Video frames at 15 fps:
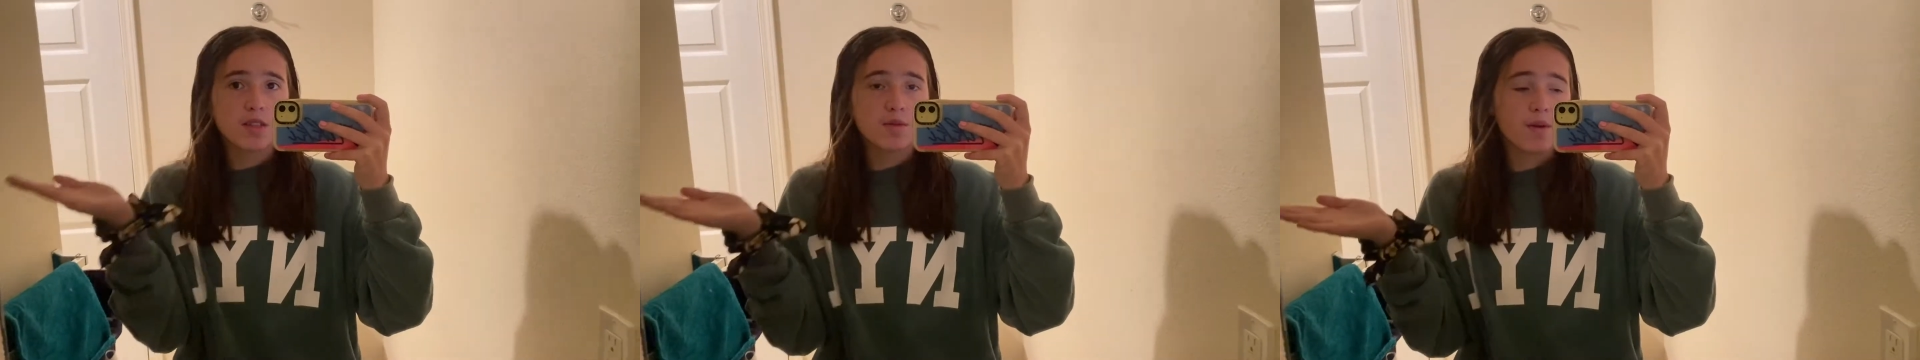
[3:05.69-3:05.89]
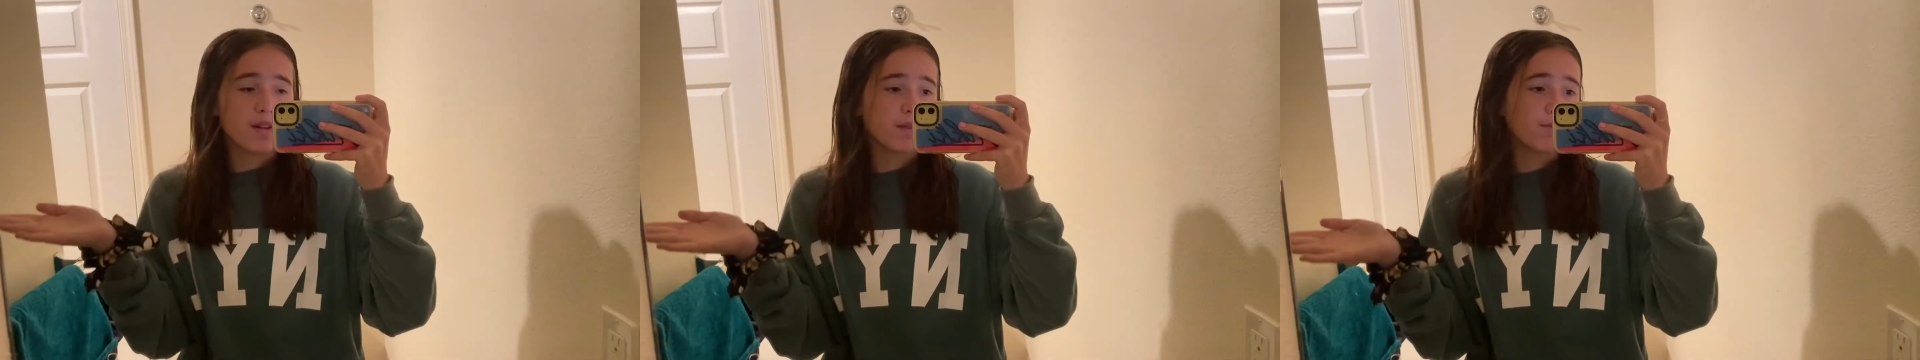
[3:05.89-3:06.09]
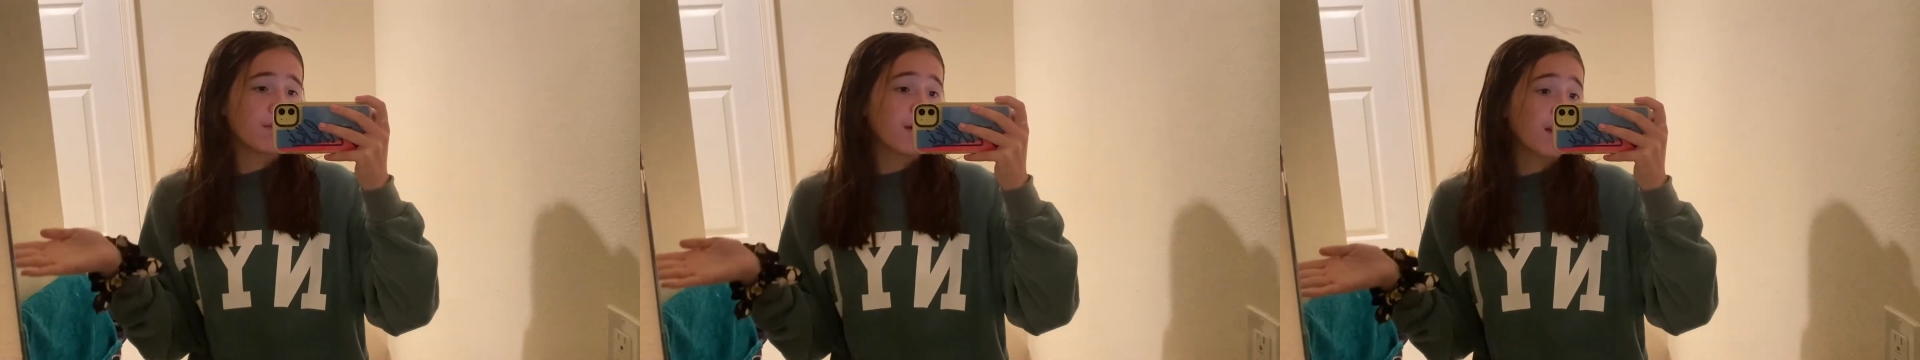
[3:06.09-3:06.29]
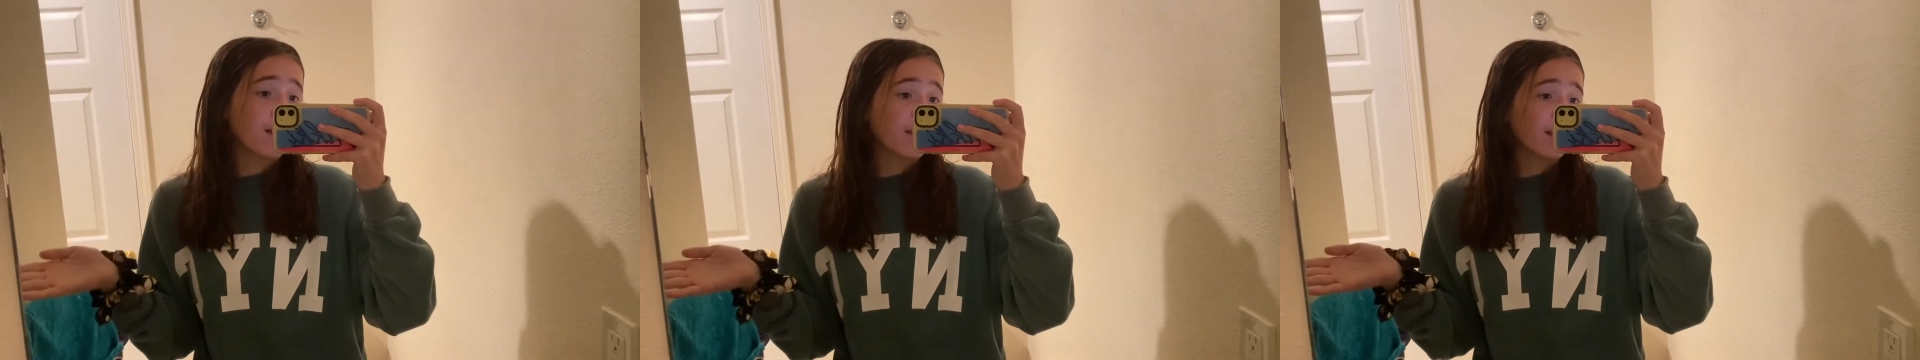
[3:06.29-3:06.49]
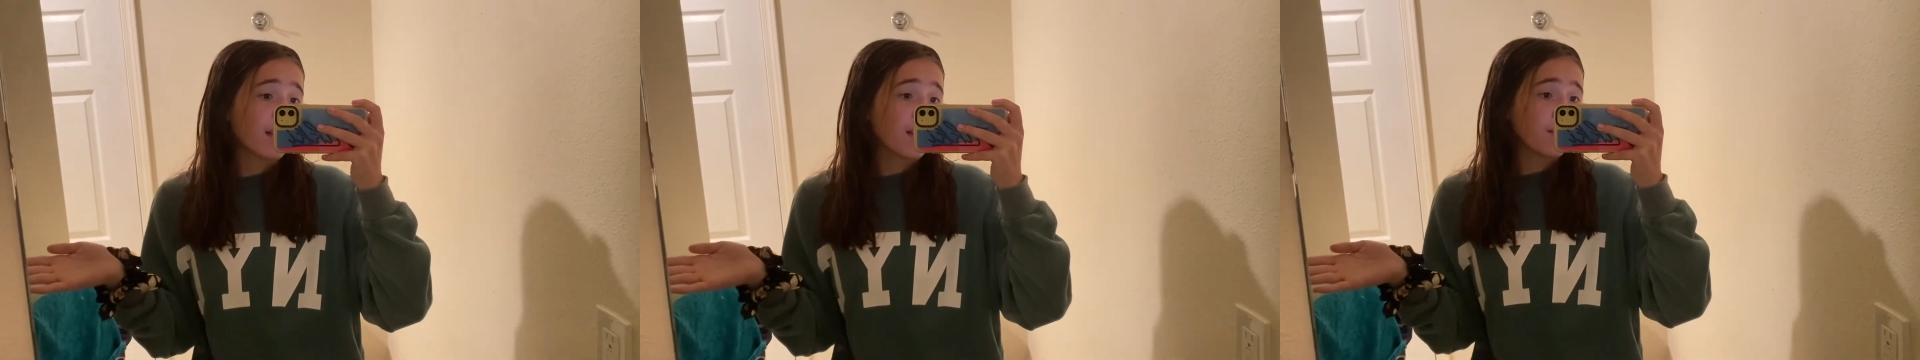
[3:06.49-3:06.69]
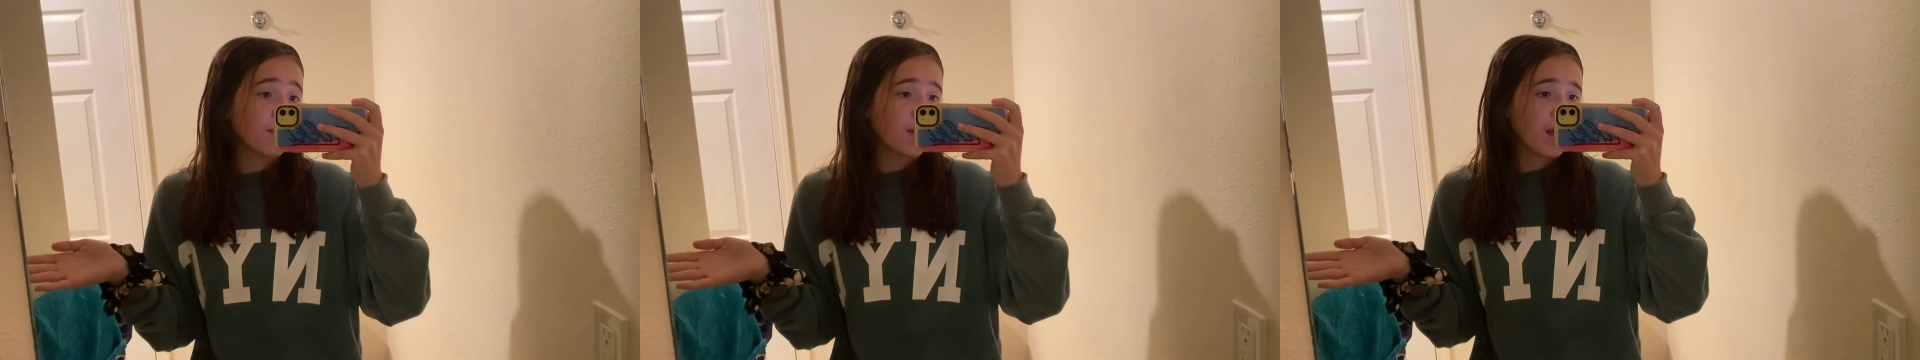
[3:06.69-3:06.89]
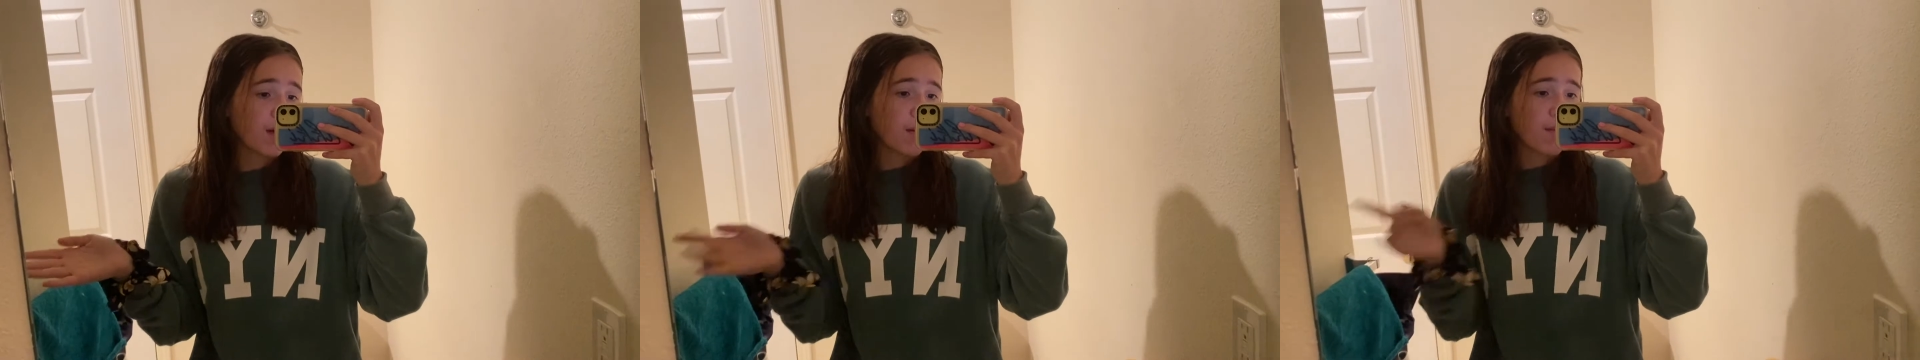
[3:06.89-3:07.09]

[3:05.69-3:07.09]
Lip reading: will have to probably get a new camera,